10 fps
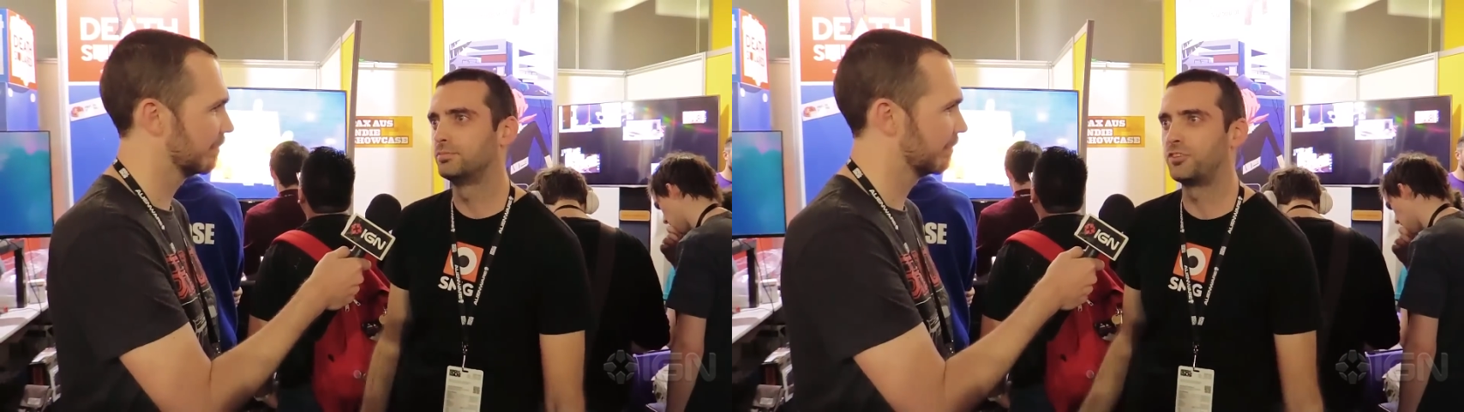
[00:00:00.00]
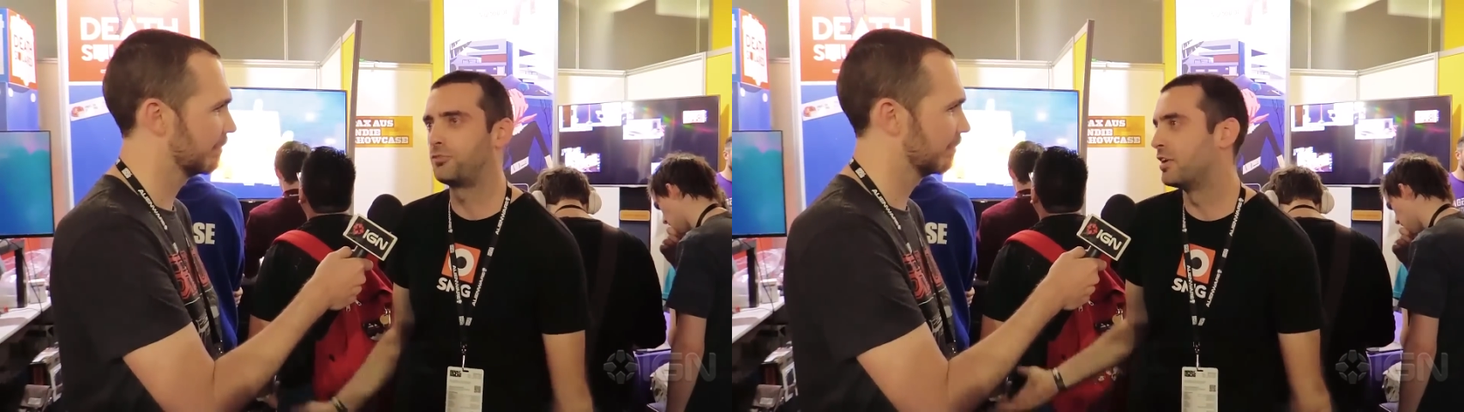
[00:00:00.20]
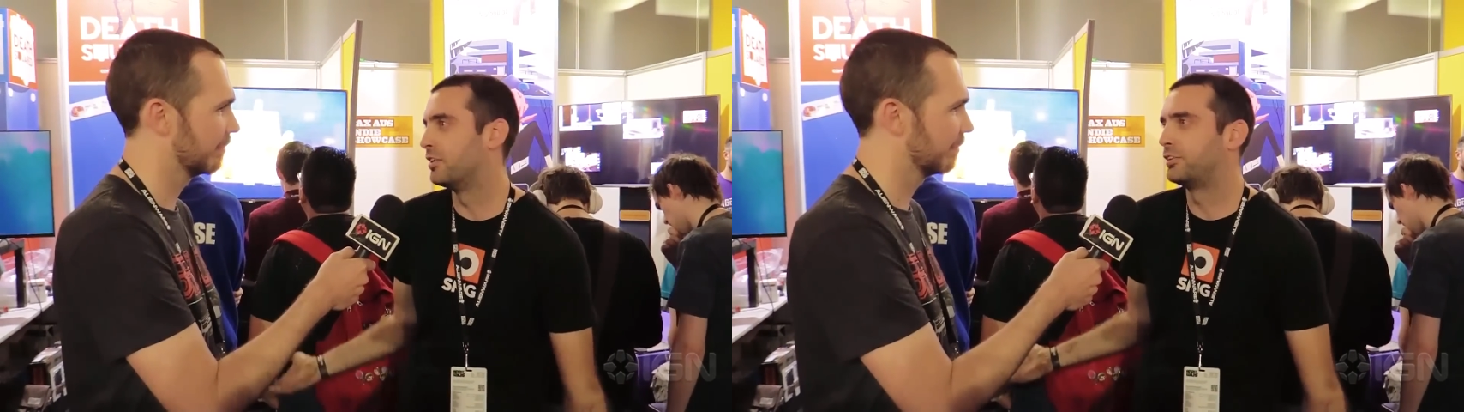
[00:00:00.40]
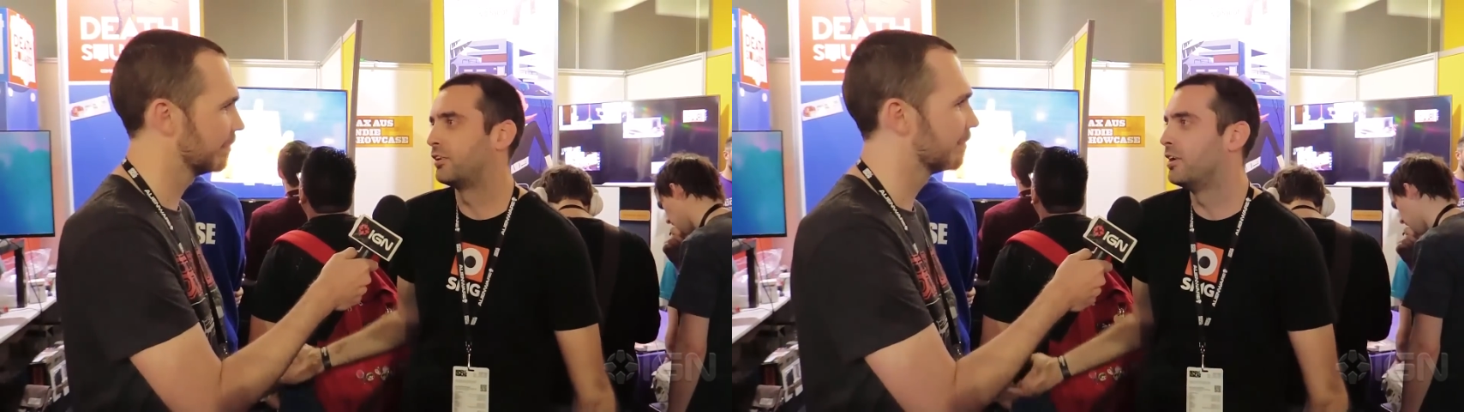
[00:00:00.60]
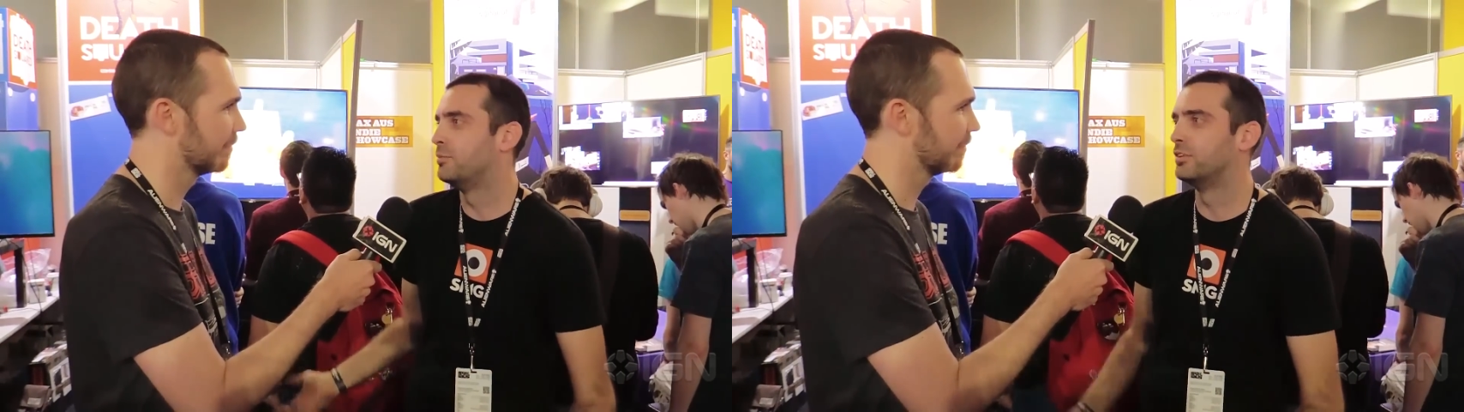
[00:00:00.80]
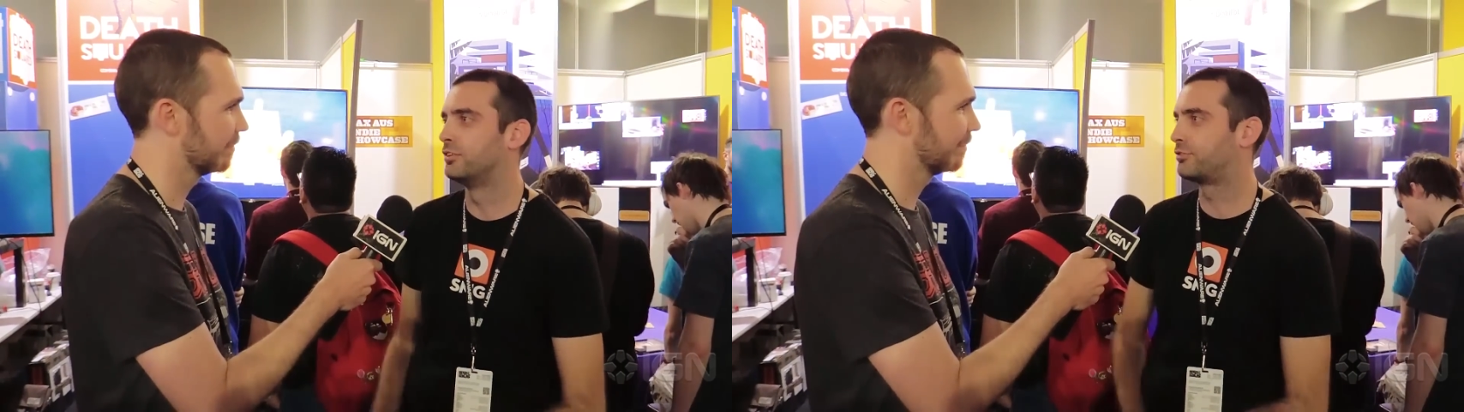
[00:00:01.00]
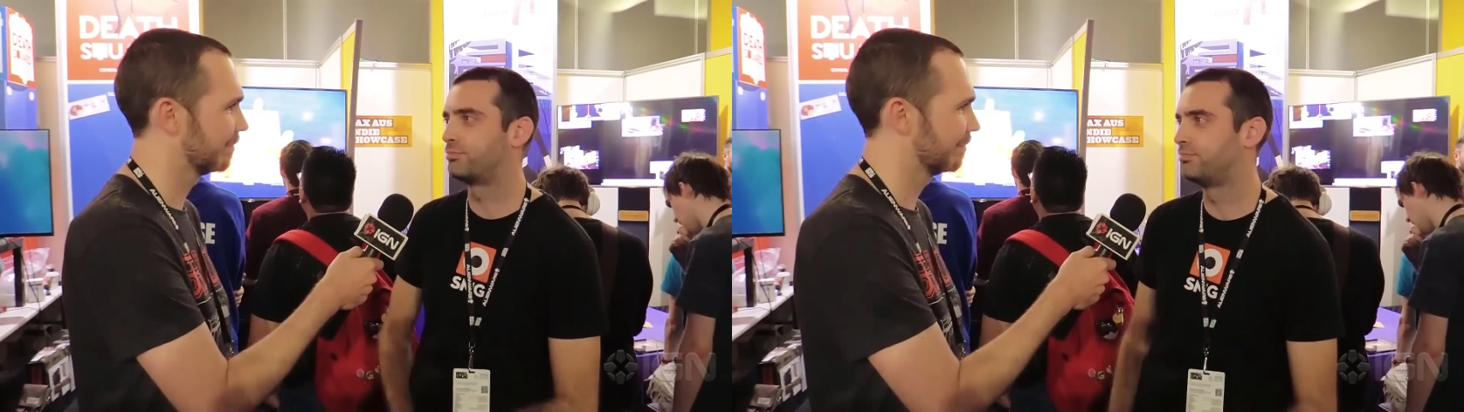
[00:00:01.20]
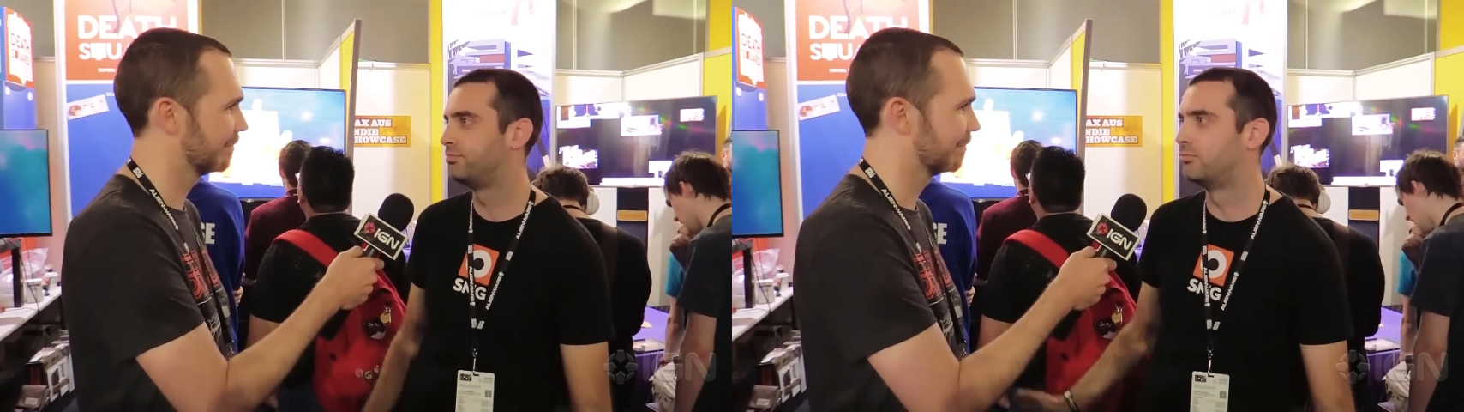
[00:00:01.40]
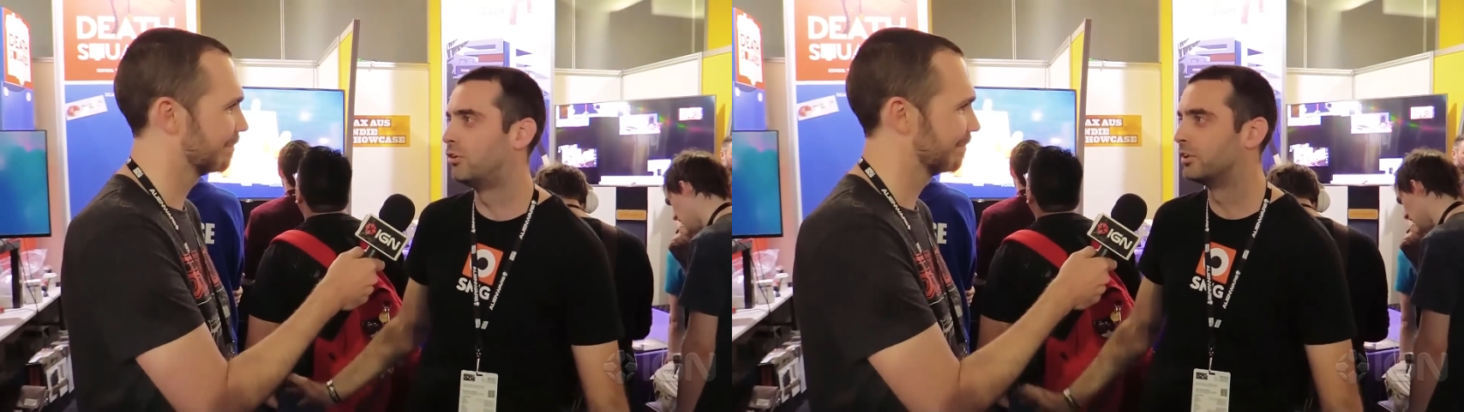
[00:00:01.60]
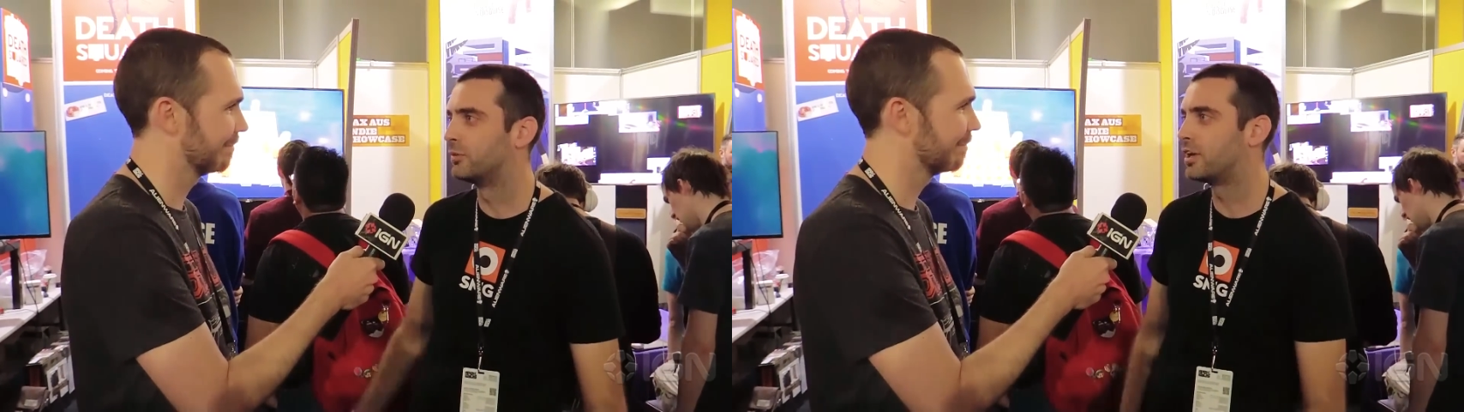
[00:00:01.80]
Speaker 1: is fun at the time and just
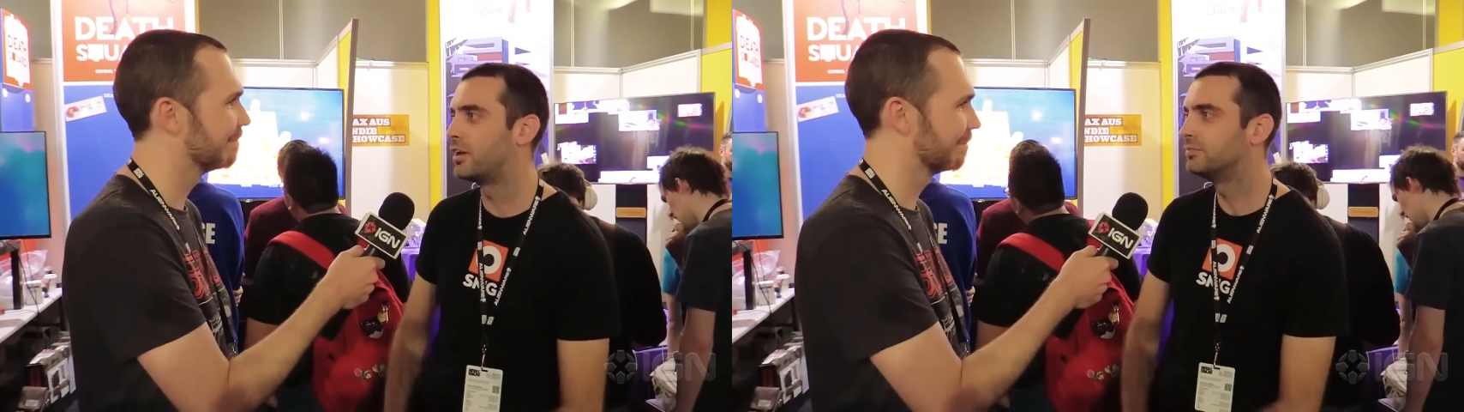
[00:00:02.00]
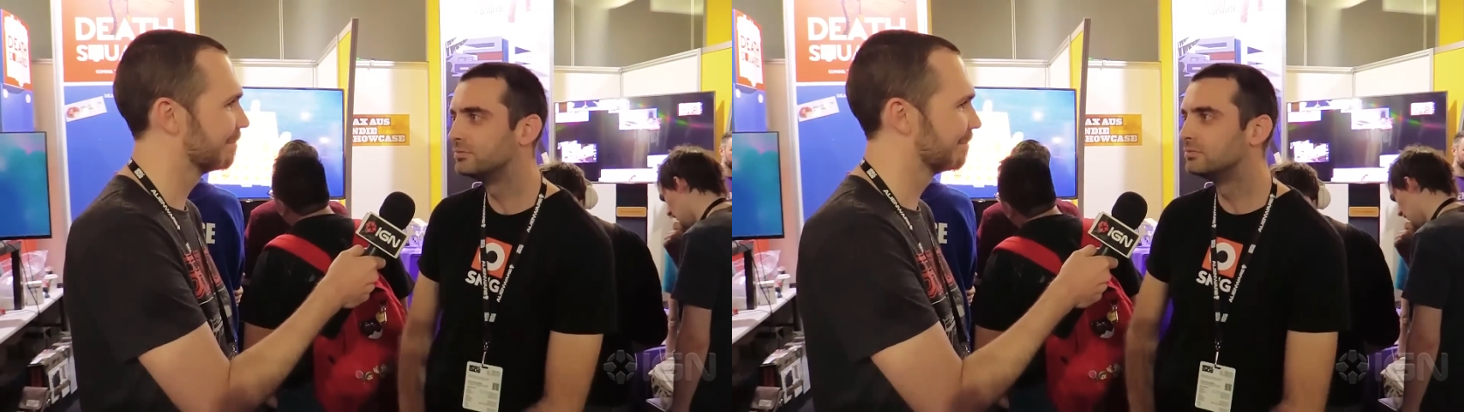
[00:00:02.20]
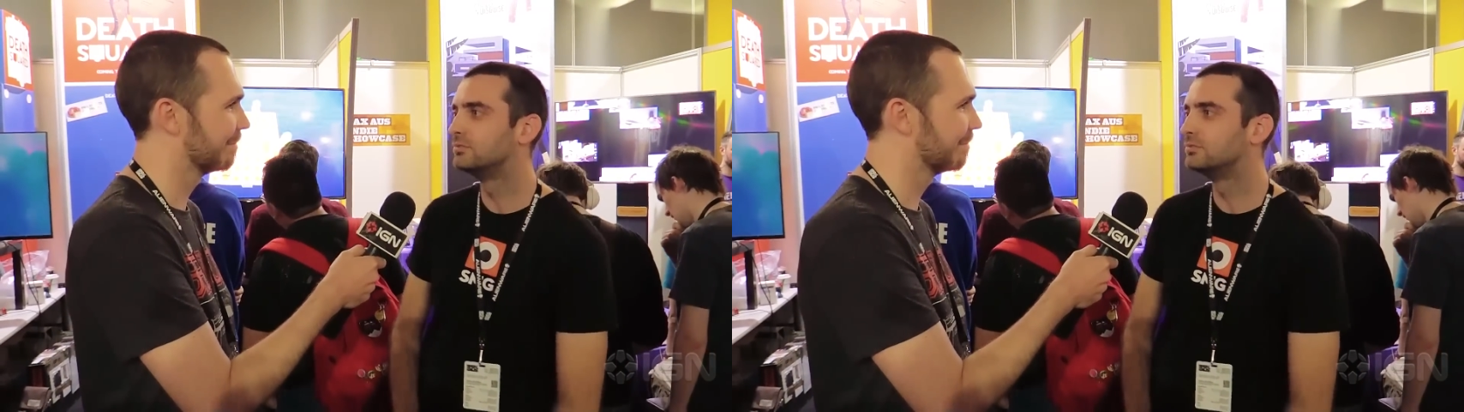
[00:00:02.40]
rolling with that.